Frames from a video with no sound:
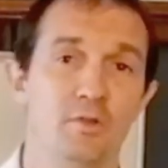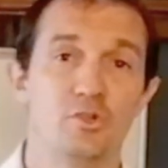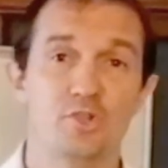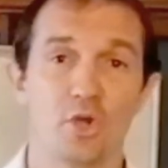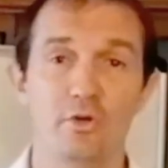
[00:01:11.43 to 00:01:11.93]

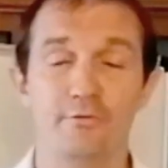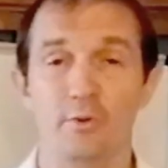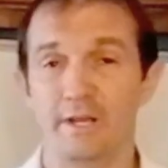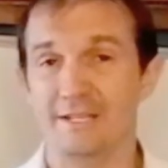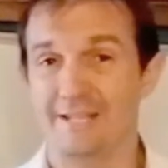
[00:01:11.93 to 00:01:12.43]
So if
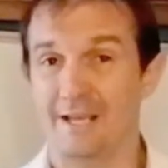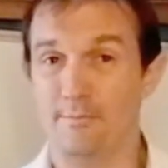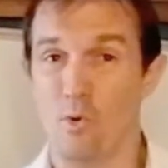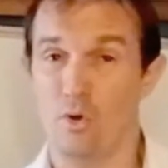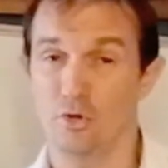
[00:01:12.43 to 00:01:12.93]
we can
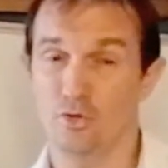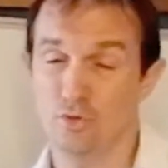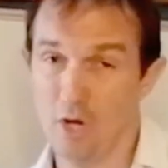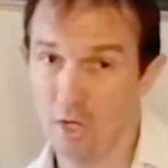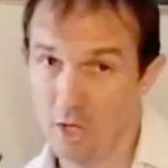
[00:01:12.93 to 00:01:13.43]
take more
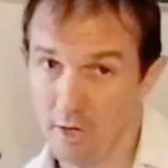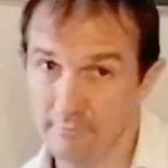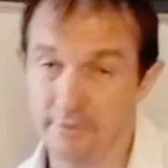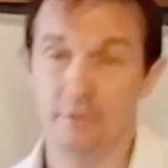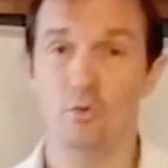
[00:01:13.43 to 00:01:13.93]
control
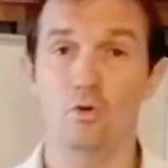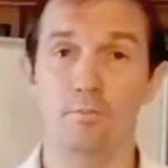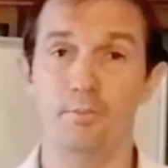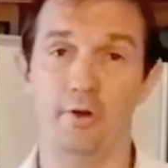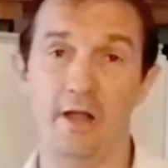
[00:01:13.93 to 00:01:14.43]
over it,
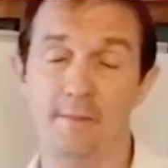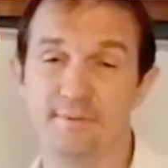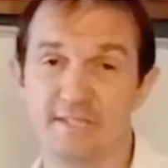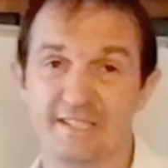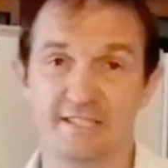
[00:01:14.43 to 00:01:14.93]
or
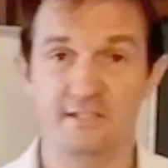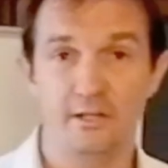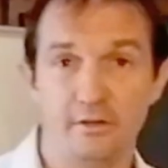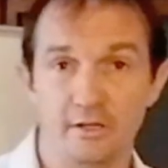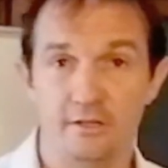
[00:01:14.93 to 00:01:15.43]
perhaps
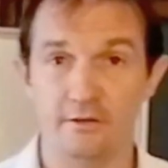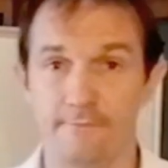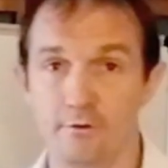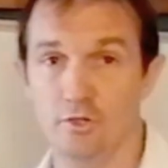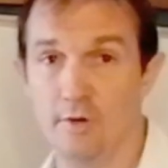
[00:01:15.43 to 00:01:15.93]
steer it in
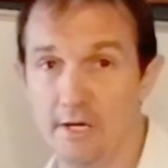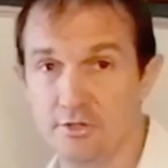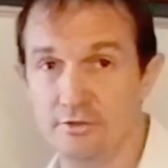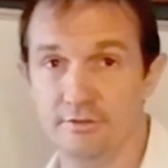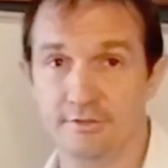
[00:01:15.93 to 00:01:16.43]
different
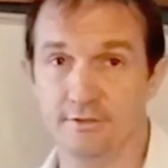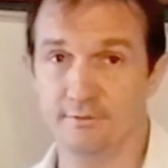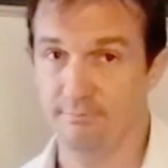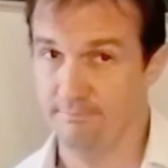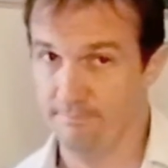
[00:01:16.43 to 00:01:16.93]

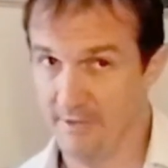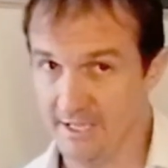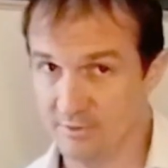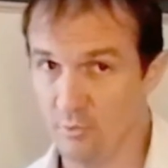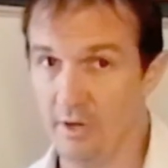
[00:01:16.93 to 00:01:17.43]
directions,
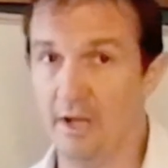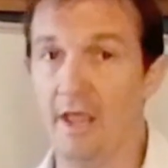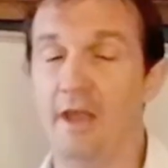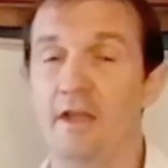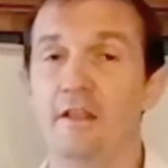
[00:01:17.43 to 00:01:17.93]
that's when
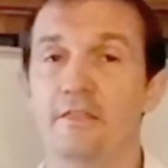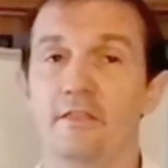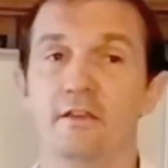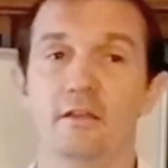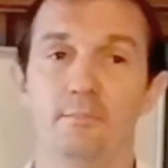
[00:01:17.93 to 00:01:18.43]

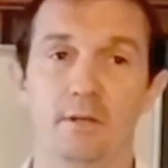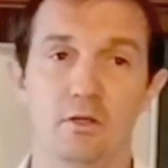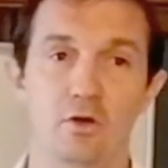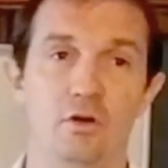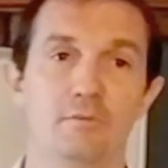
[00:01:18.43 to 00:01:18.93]
anything
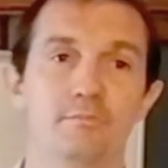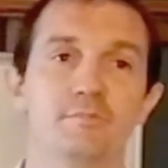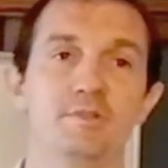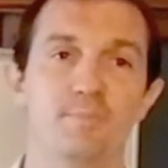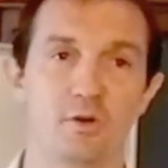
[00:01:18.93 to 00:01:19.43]

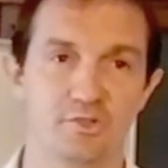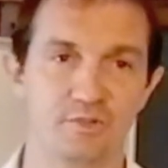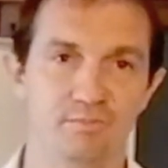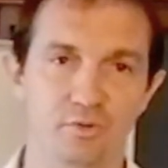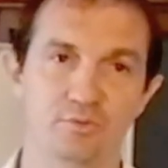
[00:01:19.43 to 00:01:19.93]
becomes
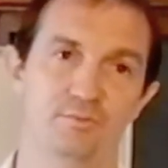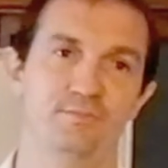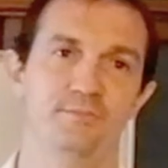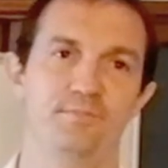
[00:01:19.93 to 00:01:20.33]
possible.